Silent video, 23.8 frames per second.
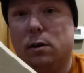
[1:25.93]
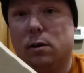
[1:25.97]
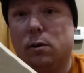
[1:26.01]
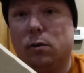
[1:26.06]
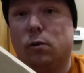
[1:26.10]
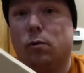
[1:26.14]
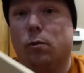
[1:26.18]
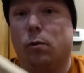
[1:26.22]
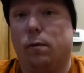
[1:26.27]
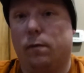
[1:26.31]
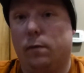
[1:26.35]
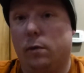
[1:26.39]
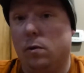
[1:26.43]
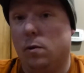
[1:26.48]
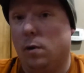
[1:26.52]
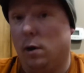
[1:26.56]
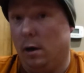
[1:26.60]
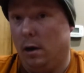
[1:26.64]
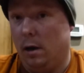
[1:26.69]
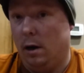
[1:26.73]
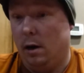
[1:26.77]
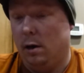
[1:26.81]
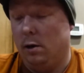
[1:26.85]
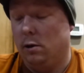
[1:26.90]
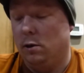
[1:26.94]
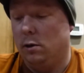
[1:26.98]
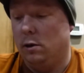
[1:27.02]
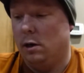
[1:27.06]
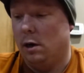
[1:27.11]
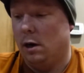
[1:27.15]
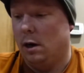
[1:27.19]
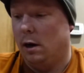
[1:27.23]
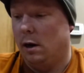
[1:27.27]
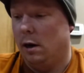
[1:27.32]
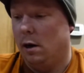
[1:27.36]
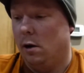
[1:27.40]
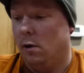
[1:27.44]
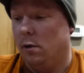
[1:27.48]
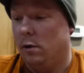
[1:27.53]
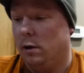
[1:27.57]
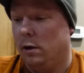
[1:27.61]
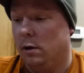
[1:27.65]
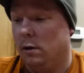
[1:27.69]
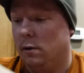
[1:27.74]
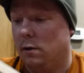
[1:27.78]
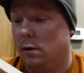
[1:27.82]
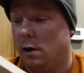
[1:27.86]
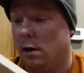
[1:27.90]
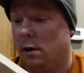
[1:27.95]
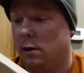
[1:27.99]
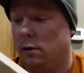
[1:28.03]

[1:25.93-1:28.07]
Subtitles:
There's a review online, you should check it out. It's